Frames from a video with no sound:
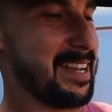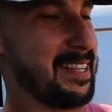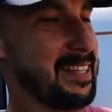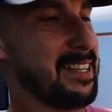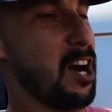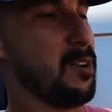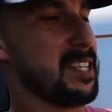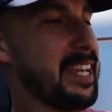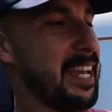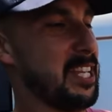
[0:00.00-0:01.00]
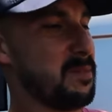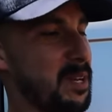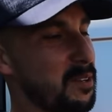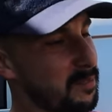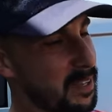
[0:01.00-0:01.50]
yeah. But... Oh, it's a kid's. It
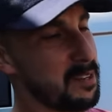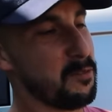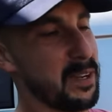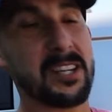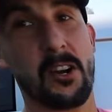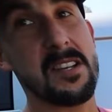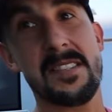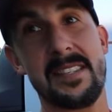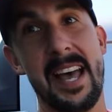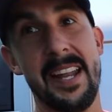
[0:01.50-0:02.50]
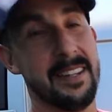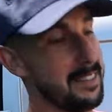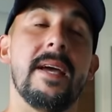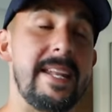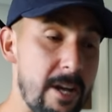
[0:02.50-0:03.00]
would fit, it would fit Curtis's head.
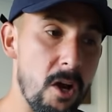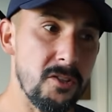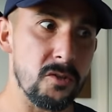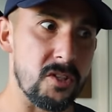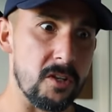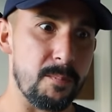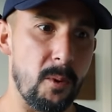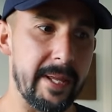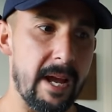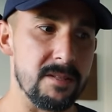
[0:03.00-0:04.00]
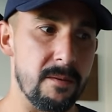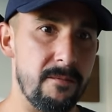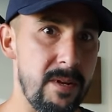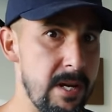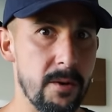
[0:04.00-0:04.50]
And he also starts pulling out some
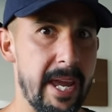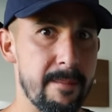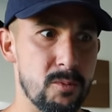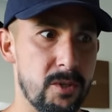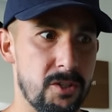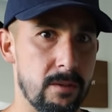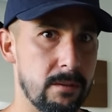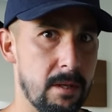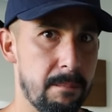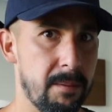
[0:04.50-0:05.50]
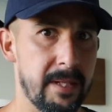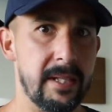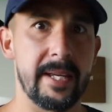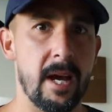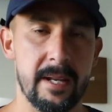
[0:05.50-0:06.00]
video games, which are
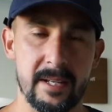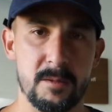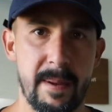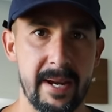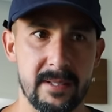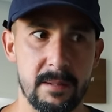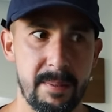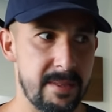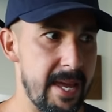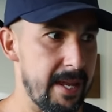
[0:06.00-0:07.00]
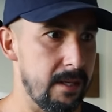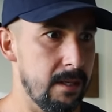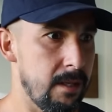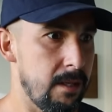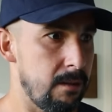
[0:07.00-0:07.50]
completely unexpected. But then,
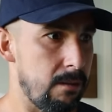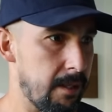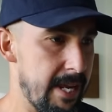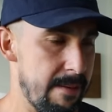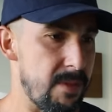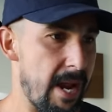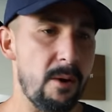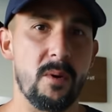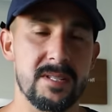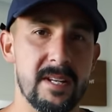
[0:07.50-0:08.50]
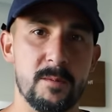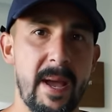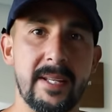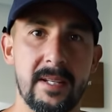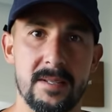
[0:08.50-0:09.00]
a game that I wasn't
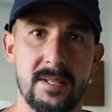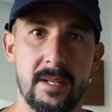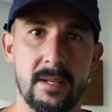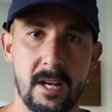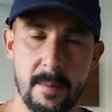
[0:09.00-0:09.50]
expecting to see. A